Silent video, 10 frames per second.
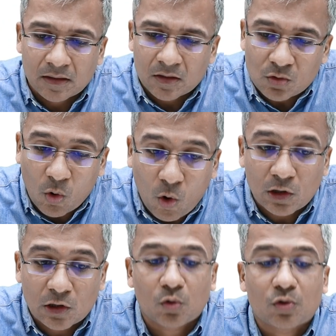So
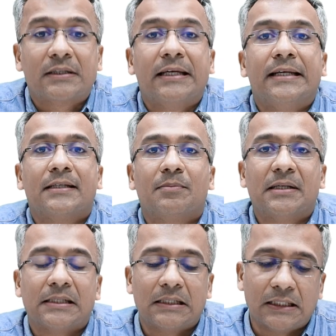all those things
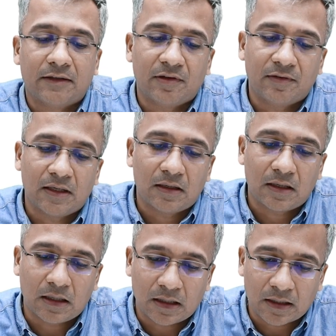basically we will
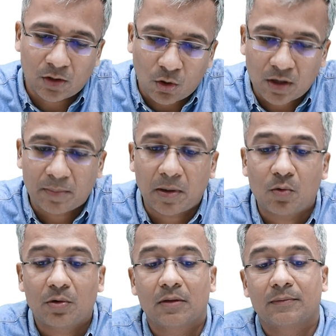talk
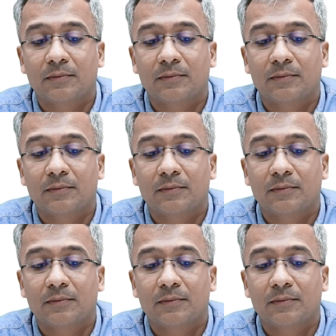about